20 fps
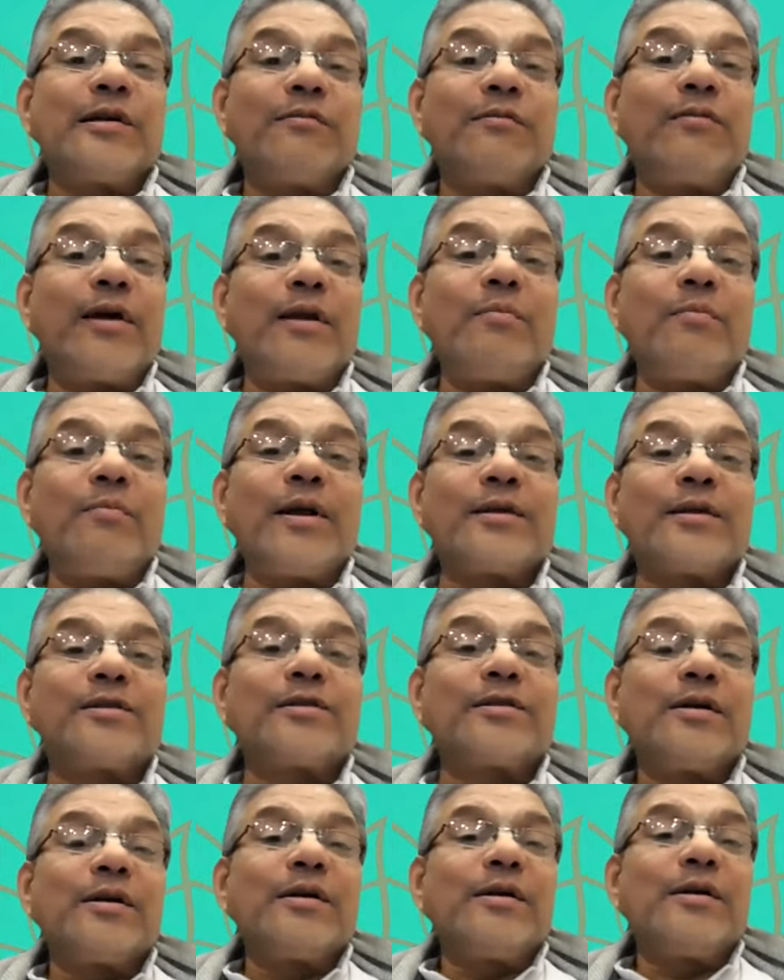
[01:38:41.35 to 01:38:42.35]
where he
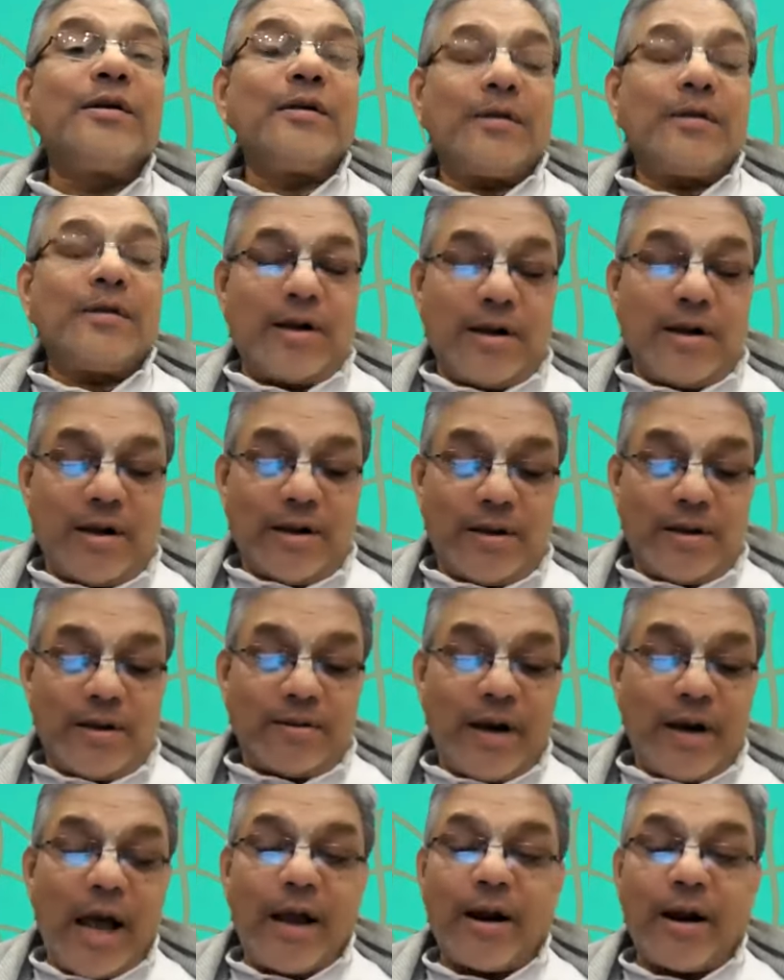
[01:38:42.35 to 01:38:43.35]
meets uh,
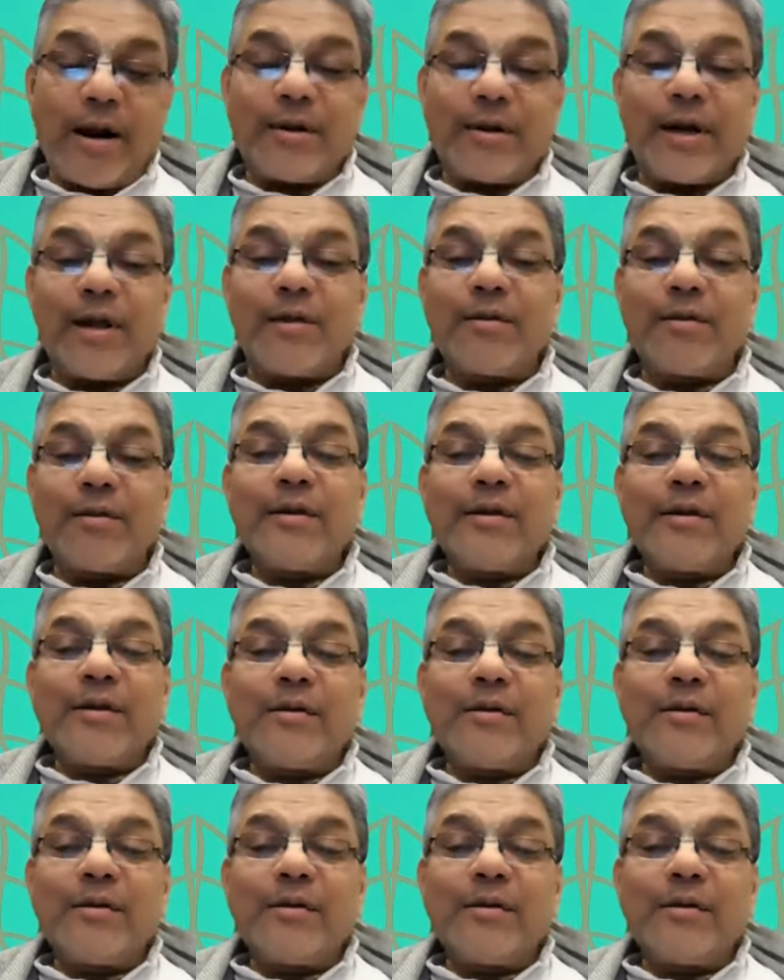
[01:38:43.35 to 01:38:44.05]
Rai Ramanan,